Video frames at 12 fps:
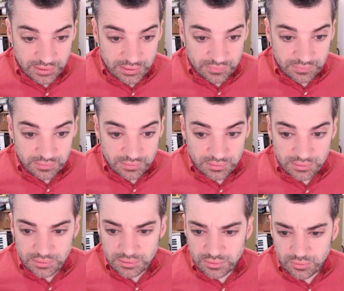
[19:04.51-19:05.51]
hit.
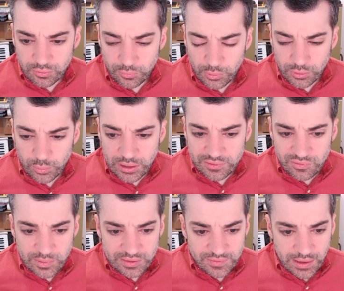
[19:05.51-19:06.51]
One way to
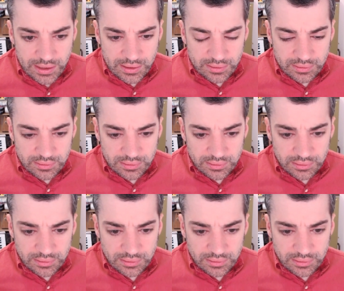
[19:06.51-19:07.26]
be taken...